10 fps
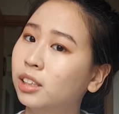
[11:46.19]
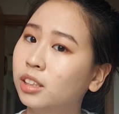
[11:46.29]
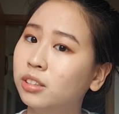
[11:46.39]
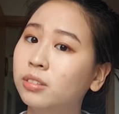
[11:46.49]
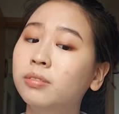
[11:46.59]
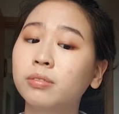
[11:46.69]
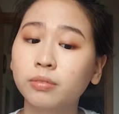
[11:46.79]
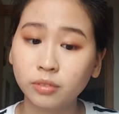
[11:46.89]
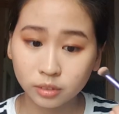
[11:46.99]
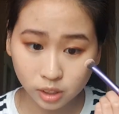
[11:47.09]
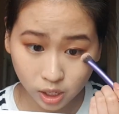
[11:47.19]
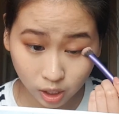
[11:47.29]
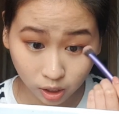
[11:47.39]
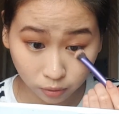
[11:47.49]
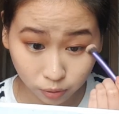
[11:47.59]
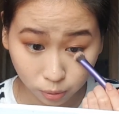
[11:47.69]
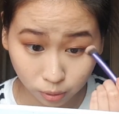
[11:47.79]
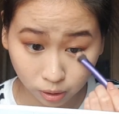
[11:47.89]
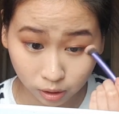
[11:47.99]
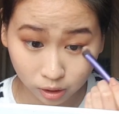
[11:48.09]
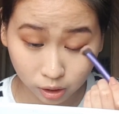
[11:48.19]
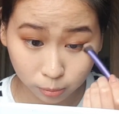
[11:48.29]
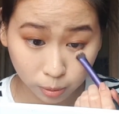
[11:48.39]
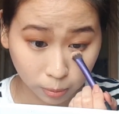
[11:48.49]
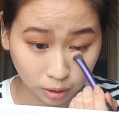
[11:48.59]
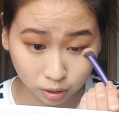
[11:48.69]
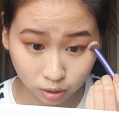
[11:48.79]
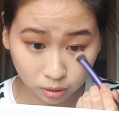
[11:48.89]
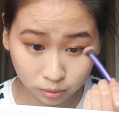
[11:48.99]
now. I feel a, a little bit better.